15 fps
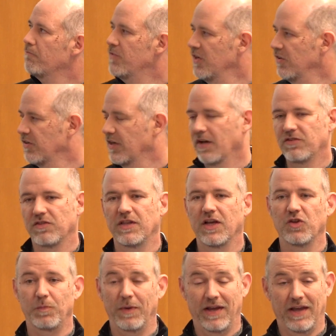these kinds of
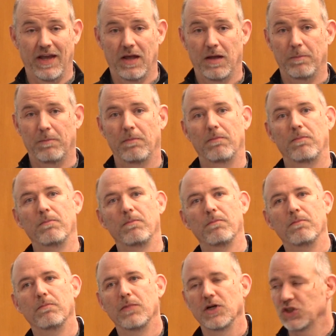things became
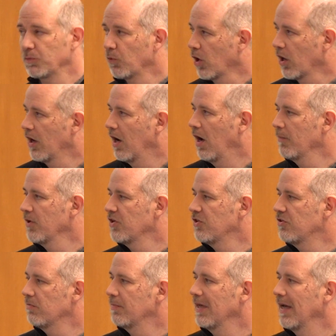much more common
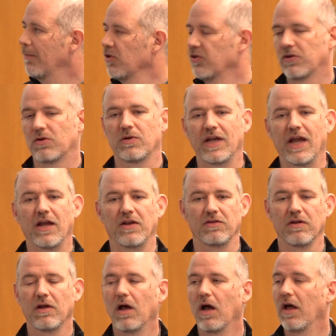to be able to create,